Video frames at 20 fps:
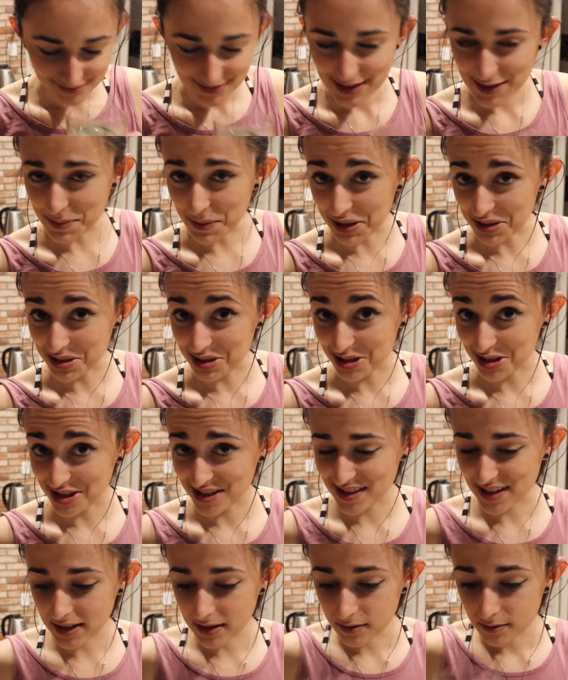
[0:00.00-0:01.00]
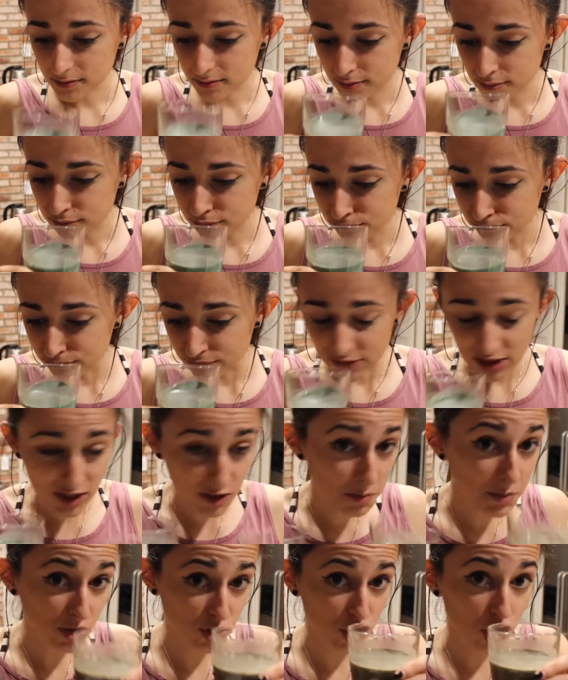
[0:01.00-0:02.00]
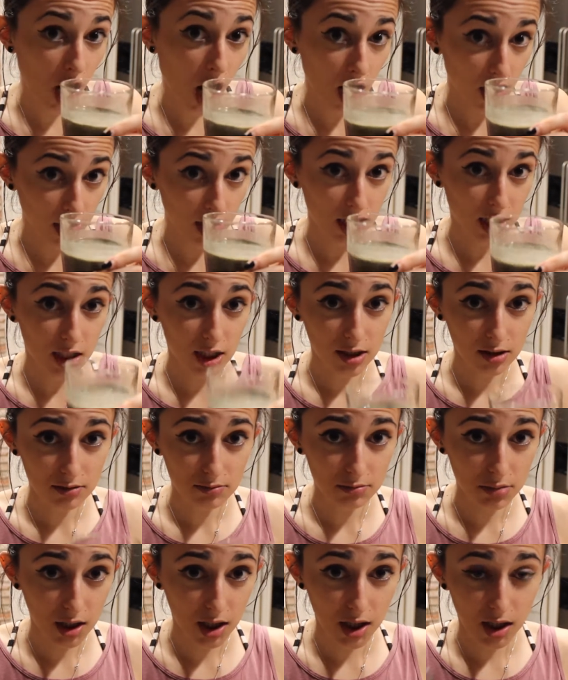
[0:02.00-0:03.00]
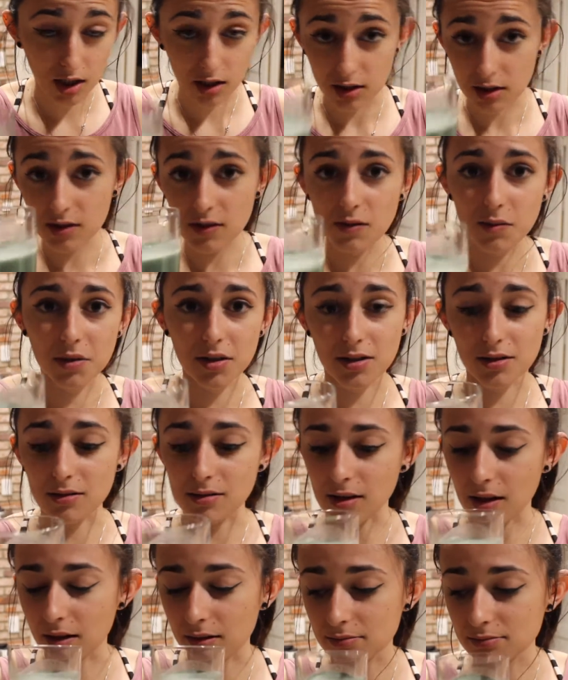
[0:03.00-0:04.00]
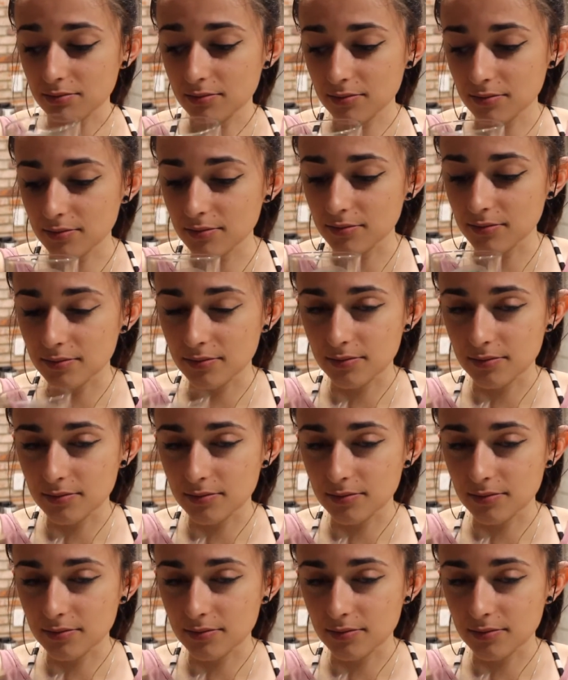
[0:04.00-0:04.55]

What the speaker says: Smells interesting. This smells chocolatey, but this one is like, hmm.